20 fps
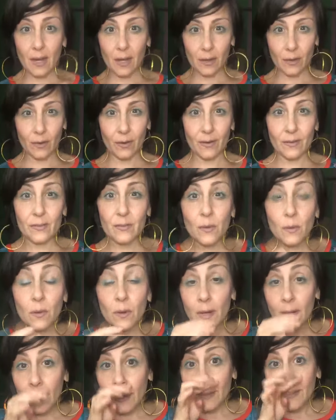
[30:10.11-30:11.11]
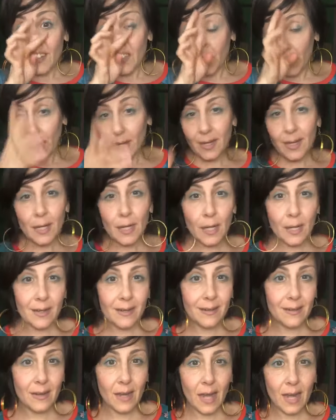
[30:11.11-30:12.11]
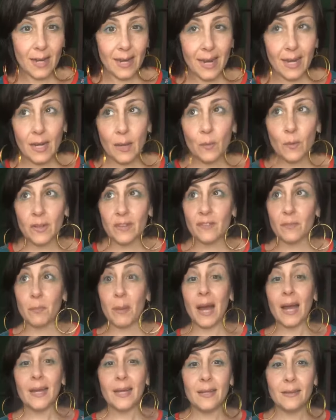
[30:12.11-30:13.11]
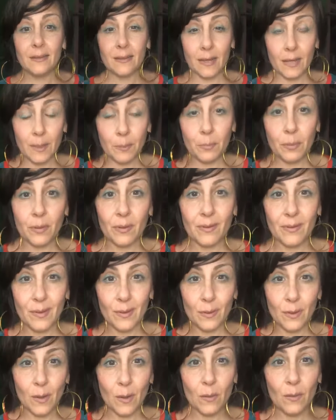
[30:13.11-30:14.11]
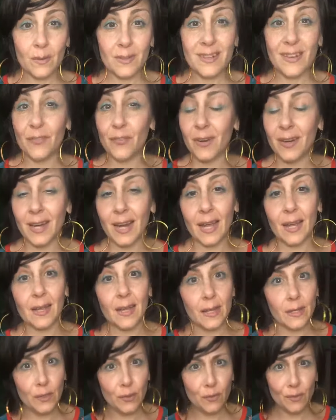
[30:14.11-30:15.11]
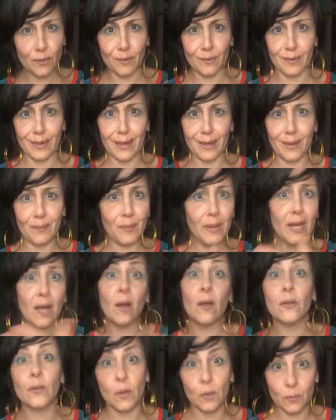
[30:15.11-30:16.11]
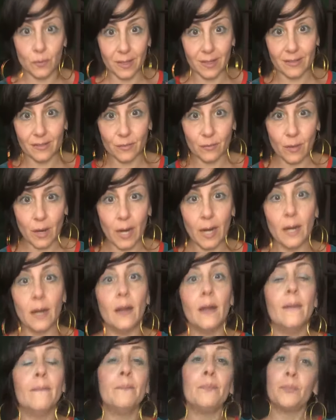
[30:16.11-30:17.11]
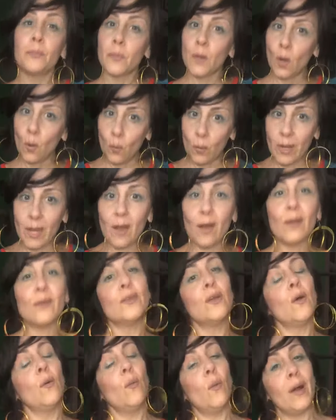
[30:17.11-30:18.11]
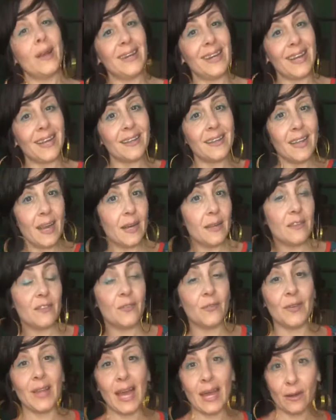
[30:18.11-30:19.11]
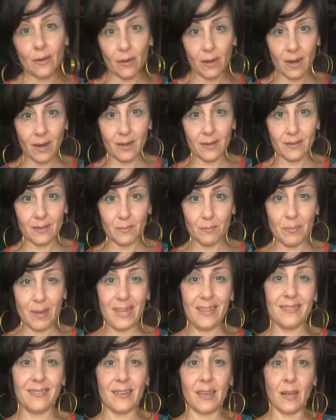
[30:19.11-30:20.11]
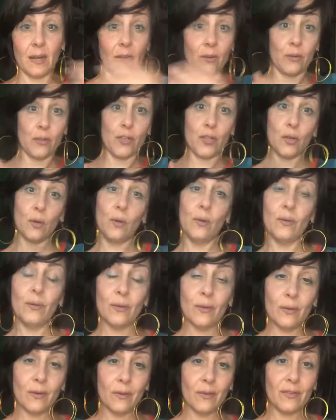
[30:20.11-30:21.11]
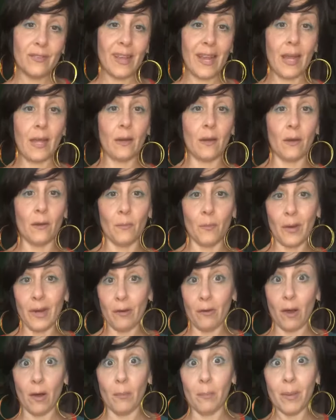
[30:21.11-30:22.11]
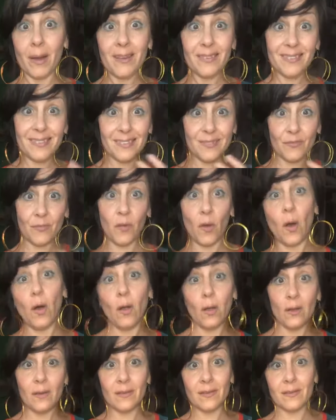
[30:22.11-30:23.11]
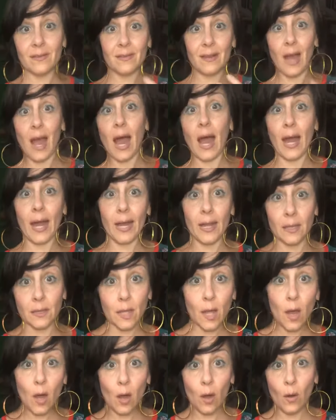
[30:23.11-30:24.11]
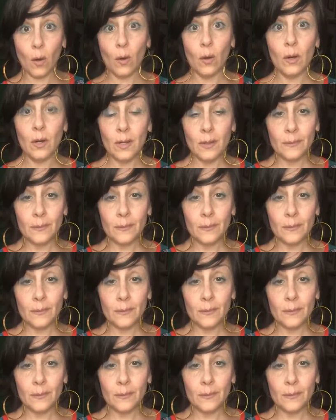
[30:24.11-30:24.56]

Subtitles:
on her. So depending on anyone's body type, you know, a different neckline, you know that. We all know this, right? We all know what necklines flatter us based on our shoulders and where our bust falls, high, low,